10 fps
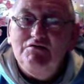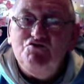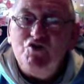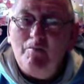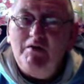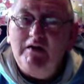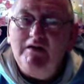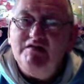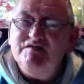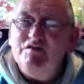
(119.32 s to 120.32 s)
troubling
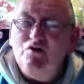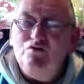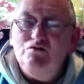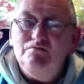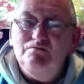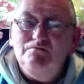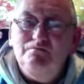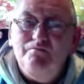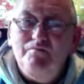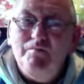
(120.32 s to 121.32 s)
his soul
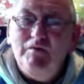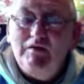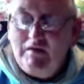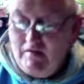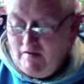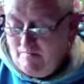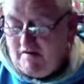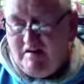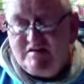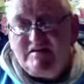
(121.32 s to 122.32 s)

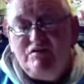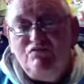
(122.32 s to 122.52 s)
because he